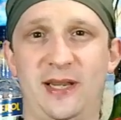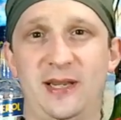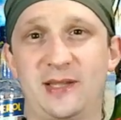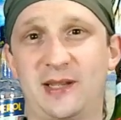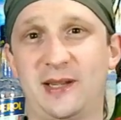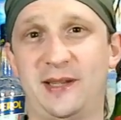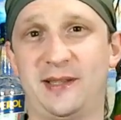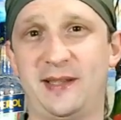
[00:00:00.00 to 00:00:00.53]
is
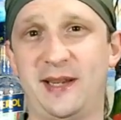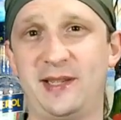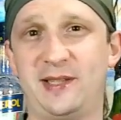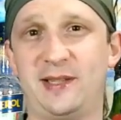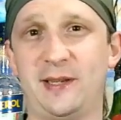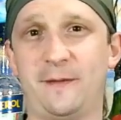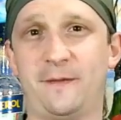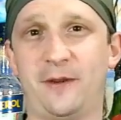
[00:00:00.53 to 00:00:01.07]
going to
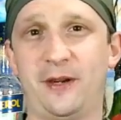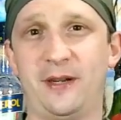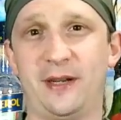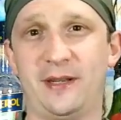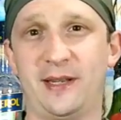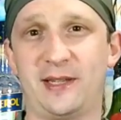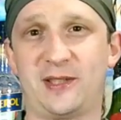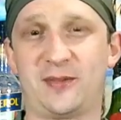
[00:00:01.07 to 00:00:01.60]
taste different,
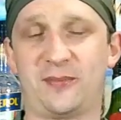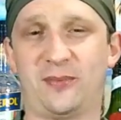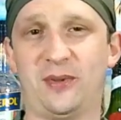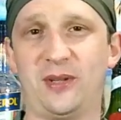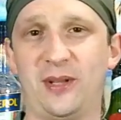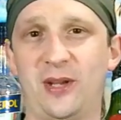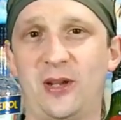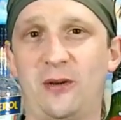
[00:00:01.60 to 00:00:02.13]
and that's
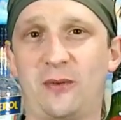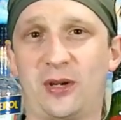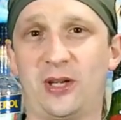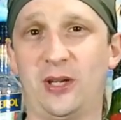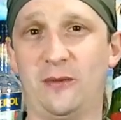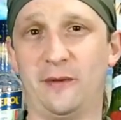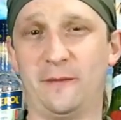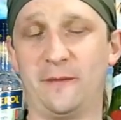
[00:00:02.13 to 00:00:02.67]
really all we're
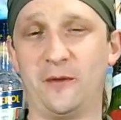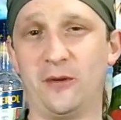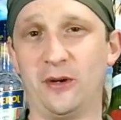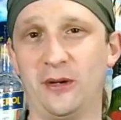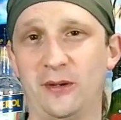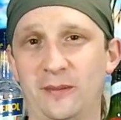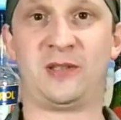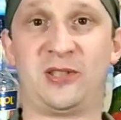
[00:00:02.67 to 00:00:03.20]
going
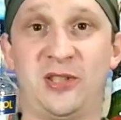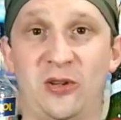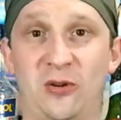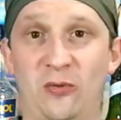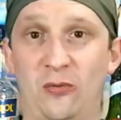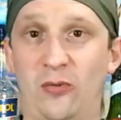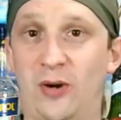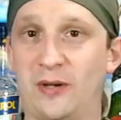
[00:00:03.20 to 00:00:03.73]
for. So,
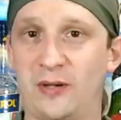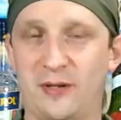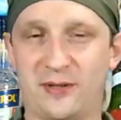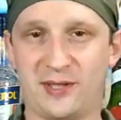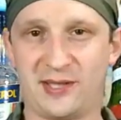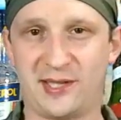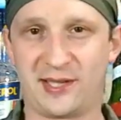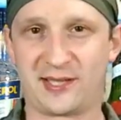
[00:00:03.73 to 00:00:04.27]
what are
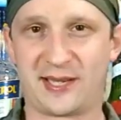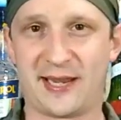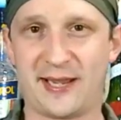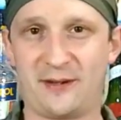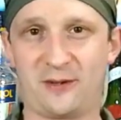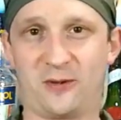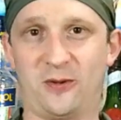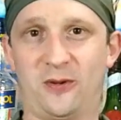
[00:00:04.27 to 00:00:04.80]
the 6
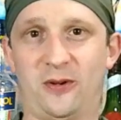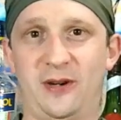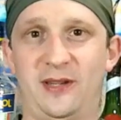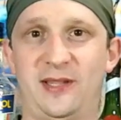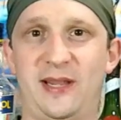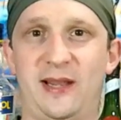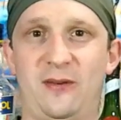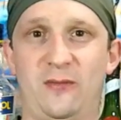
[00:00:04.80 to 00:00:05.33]

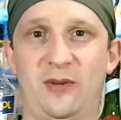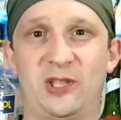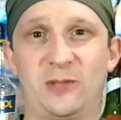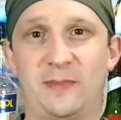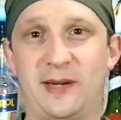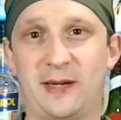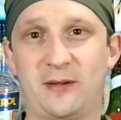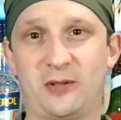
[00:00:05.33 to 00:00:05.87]
categories and
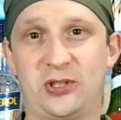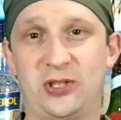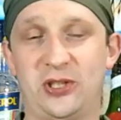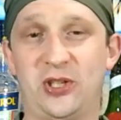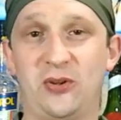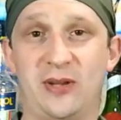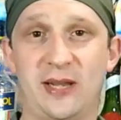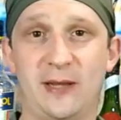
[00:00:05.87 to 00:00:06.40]
which bottle
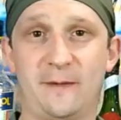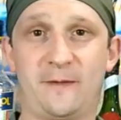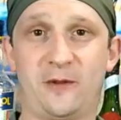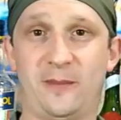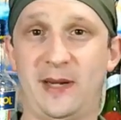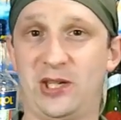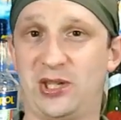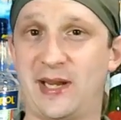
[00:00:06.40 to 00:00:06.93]
should you get
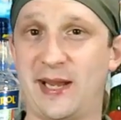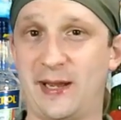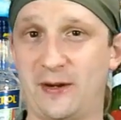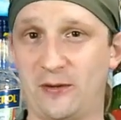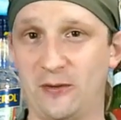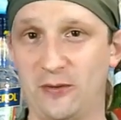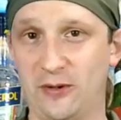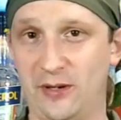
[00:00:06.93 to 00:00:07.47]
from each
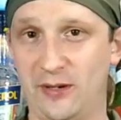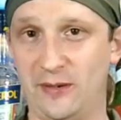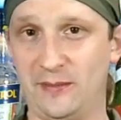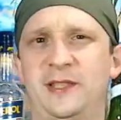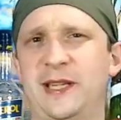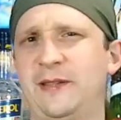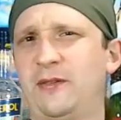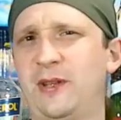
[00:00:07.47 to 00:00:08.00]
category?
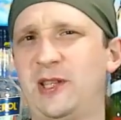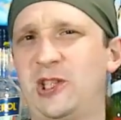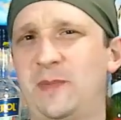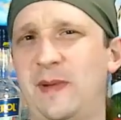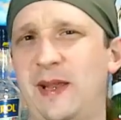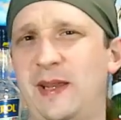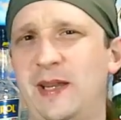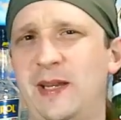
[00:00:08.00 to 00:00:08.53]
Generally
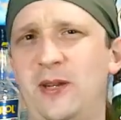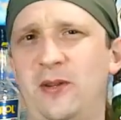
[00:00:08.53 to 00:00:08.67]
speaking,